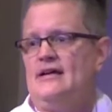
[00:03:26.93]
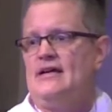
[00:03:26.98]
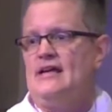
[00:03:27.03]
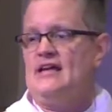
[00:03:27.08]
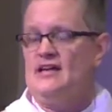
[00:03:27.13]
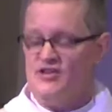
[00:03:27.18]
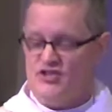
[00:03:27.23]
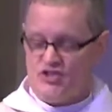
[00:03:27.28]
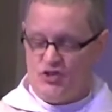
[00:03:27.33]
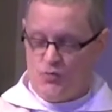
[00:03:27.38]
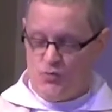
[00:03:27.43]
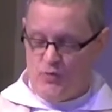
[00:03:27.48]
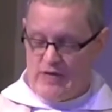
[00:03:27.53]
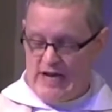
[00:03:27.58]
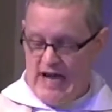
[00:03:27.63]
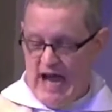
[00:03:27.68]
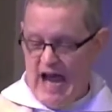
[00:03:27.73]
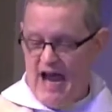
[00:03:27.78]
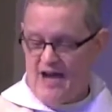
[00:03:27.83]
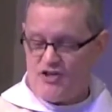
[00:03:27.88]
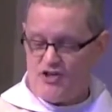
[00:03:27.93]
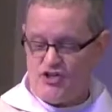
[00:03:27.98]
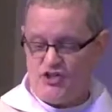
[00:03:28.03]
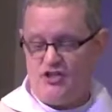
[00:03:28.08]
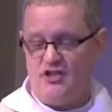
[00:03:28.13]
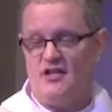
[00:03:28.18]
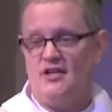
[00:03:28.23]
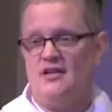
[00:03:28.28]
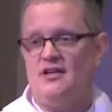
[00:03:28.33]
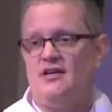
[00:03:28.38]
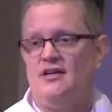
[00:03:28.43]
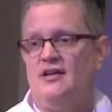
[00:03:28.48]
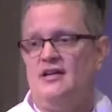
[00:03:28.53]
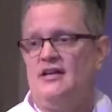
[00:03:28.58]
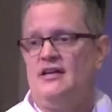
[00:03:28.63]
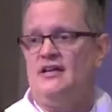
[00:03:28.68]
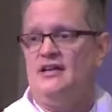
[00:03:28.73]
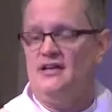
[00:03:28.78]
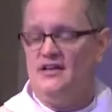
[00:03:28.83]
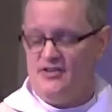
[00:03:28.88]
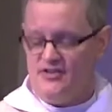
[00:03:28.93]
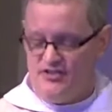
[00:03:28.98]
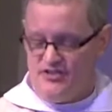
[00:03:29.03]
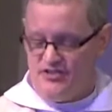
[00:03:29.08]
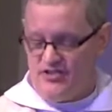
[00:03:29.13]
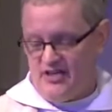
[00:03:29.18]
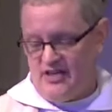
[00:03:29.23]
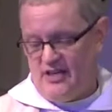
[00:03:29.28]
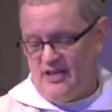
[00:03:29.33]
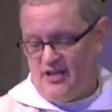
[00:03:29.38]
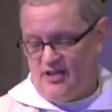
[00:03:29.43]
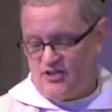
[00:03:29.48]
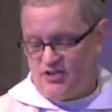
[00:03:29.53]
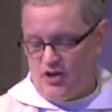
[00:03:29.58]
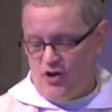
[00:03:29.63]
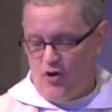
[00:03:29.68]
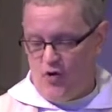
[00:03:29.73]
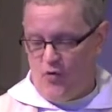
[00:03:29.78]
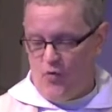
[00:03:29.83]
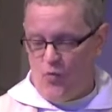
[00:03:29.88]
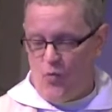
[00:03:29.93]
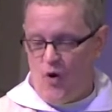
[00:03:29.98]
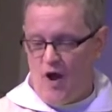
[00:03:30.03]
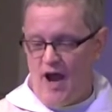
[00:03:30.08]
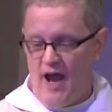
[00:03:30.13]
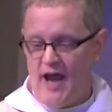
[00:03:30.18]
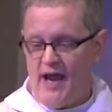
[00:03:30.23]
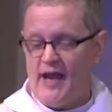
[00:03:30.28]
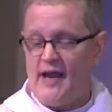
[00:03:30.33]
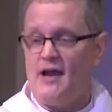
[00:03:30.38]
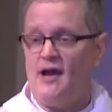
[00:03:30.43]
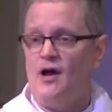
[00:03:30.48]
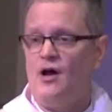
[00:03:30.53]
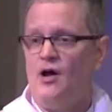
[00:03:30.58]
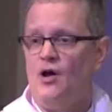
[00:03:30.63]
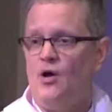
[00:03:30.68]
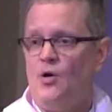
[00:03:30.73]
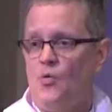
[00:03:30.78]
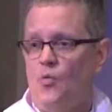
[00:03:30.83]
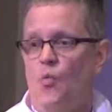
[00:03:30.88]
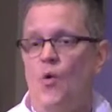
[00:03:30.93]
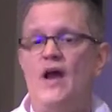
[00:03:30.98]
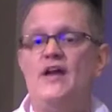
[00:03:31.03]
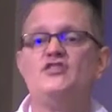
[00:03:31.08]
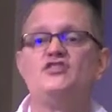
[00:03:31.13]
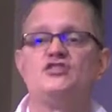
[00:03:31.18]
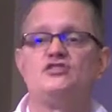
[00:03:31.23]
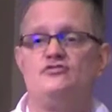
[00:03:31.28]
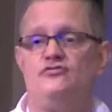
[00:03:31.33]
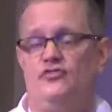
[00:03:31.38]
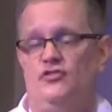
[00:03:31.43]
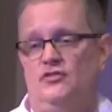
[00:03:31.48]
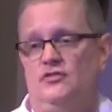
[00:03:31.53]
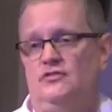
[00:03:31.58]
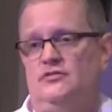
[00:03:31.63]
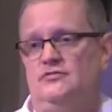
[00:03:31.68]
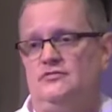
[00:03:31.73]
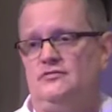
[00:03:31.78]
His reaction is, in its own way, wasteful.